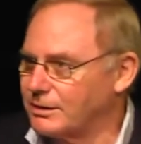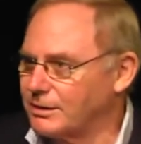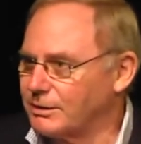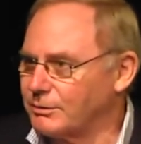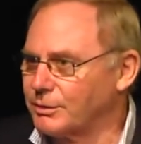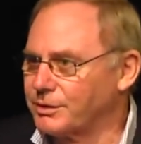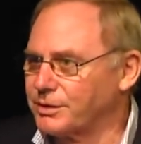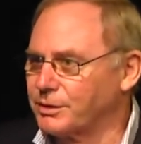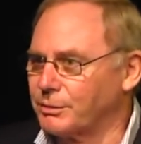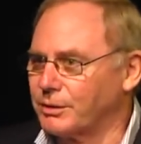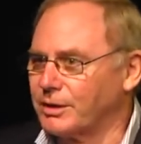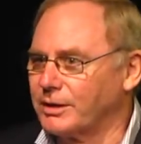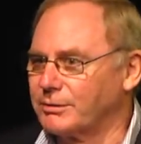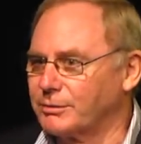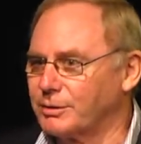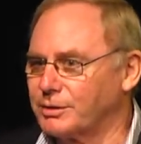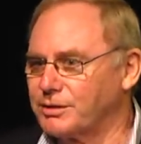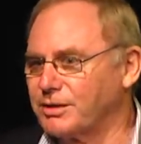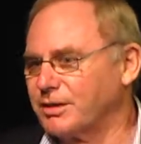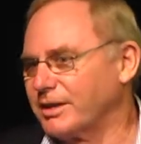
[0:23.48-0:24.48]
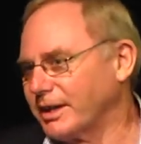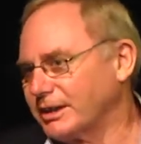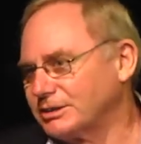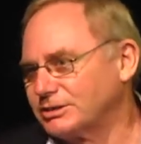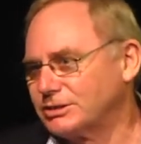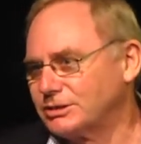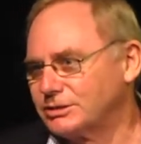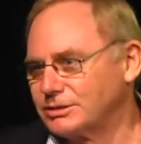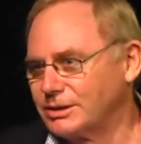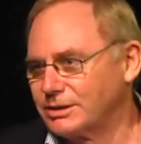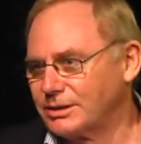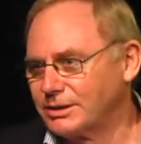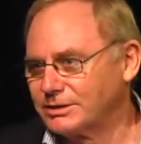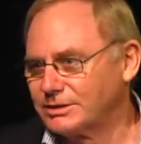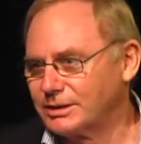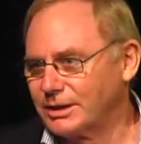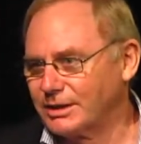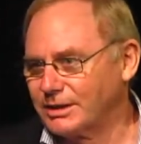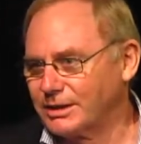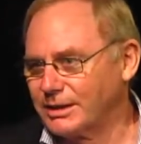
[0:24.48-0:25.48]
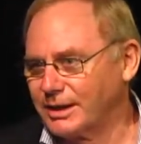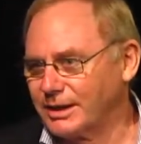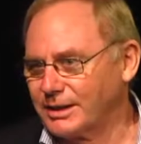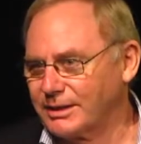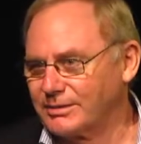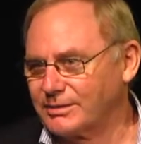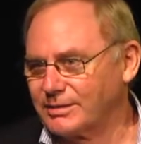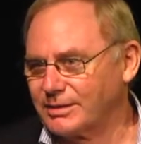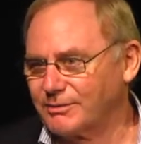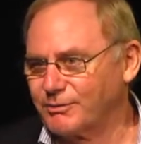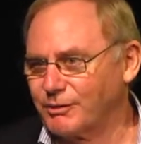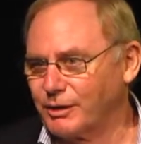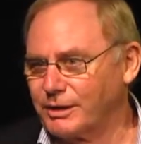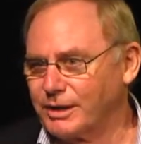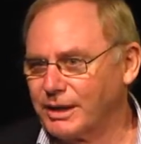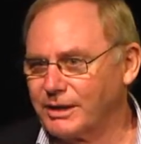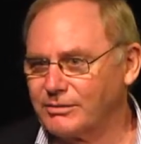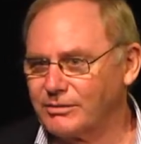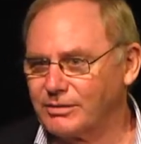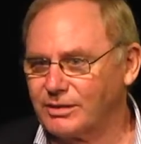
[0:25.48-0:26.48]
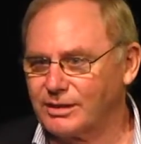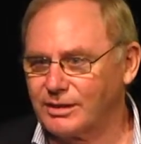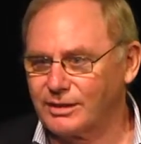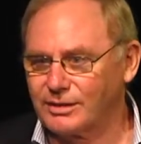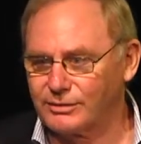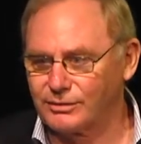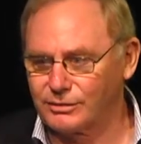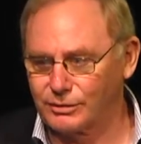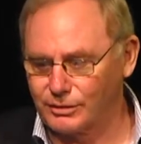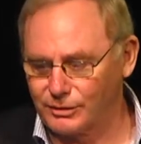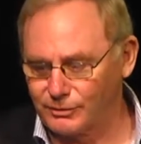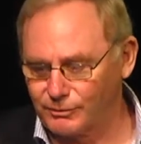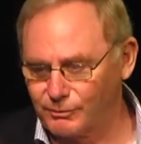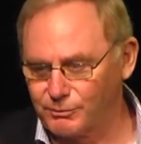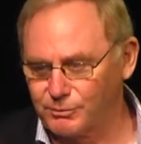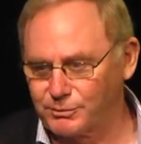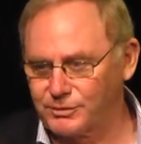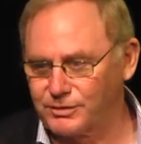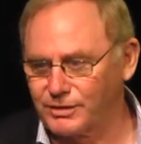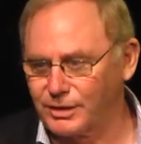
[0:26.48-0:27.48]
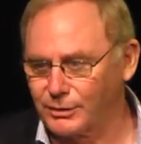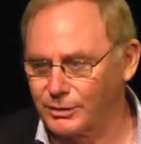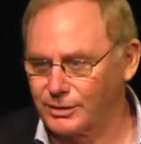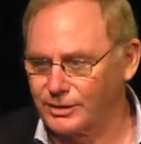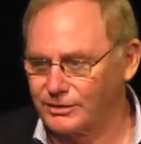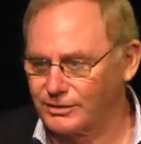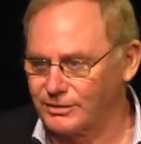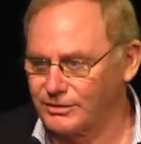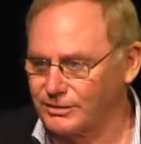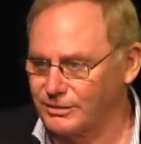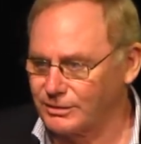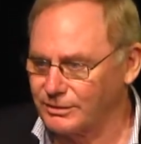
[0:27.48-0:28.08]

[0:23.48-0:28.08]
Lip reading: with the what? With donations and things like that. And financing is sort of serious.